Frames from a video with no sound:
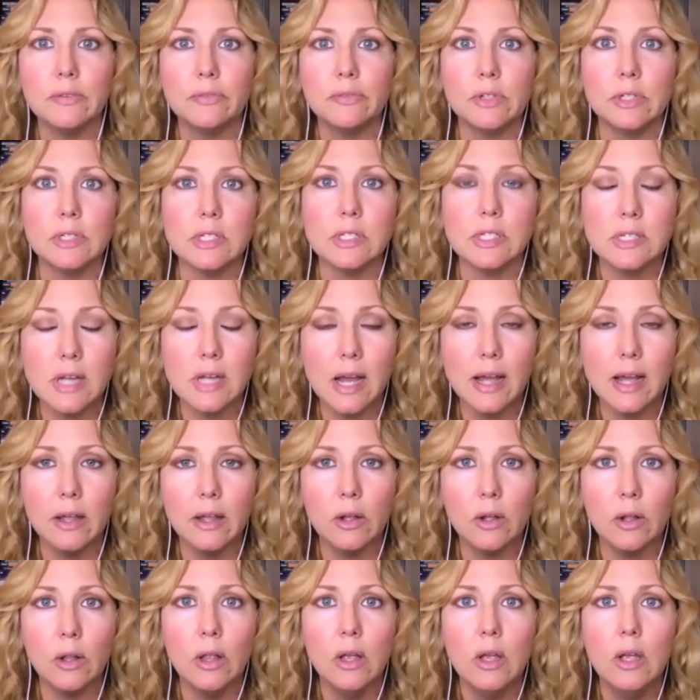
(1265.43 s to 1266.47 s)
your different
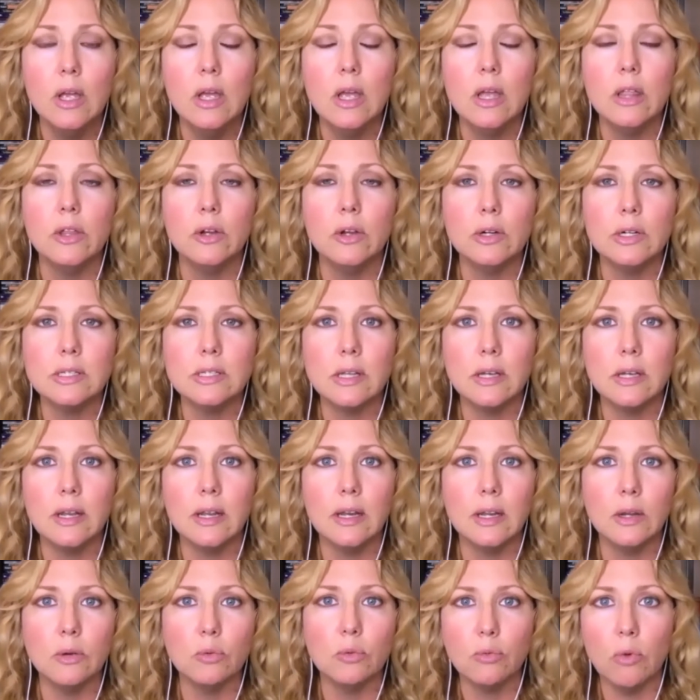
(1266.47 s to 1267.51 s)
style. There isn't
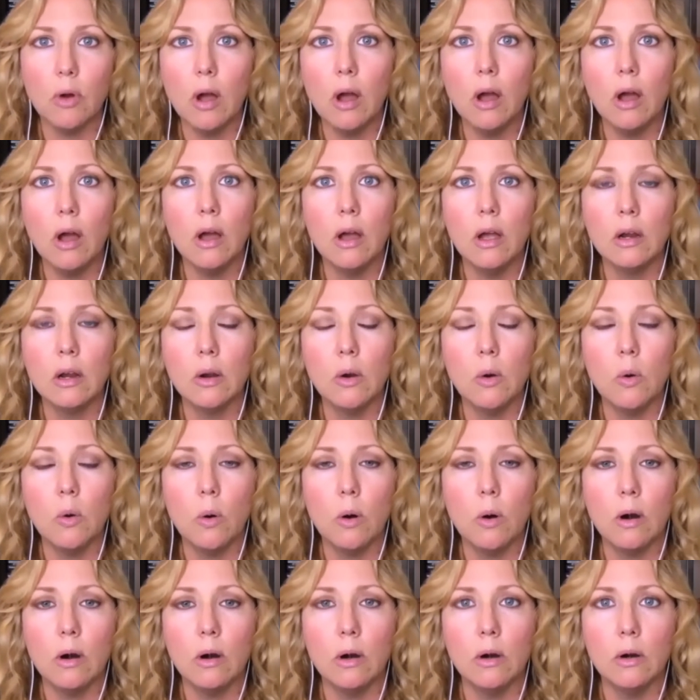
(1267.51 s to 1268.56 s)
any wrong
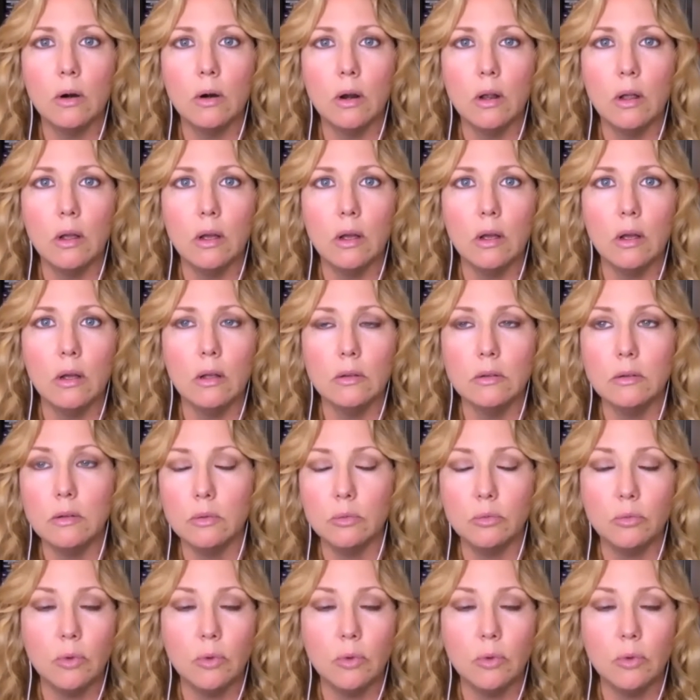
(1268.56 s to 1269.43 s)
or